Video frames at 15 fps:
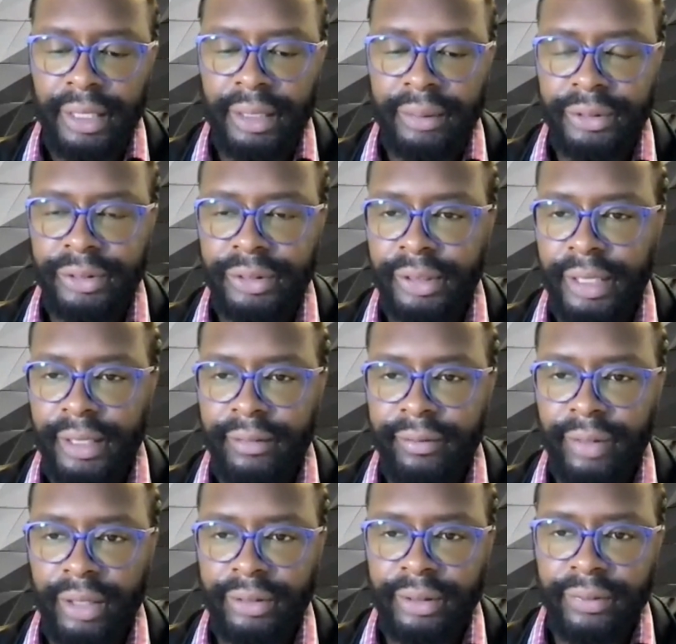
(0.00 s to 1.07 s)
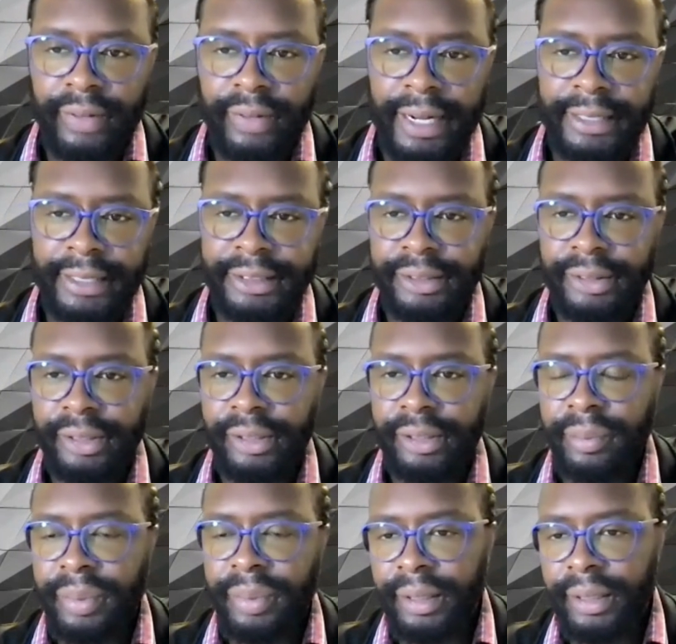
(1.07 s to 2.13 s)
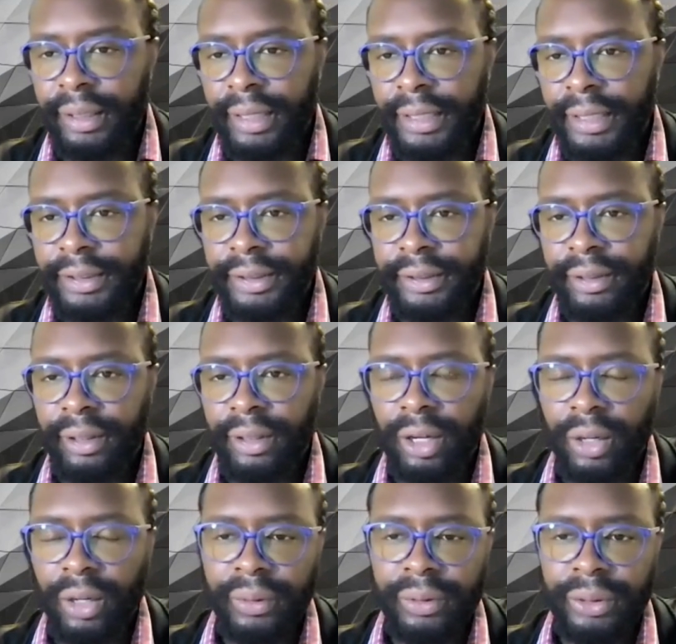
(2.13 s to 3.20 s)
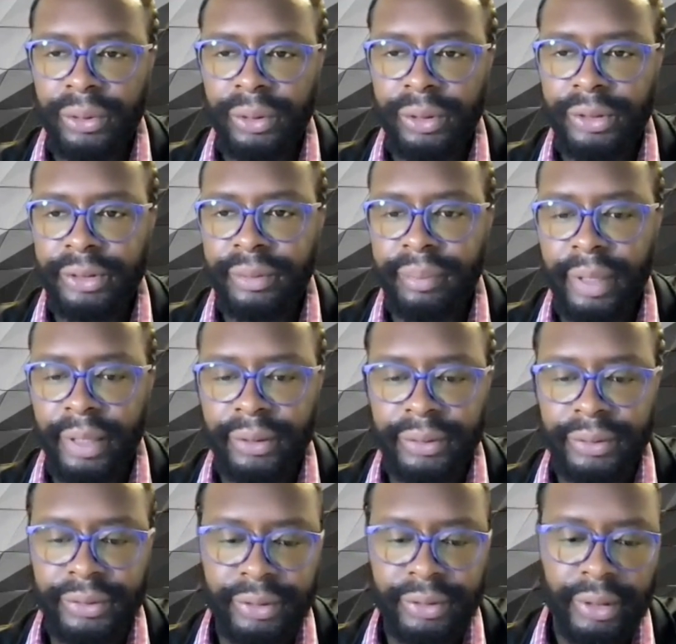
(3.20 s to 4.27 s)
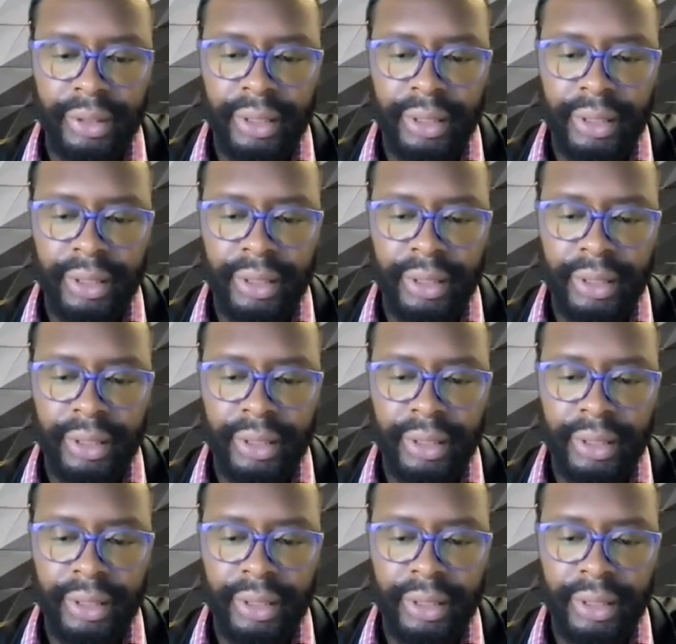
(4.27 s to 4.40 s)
Usually that involves the fashion, either the pin collection, along with the torches and medals.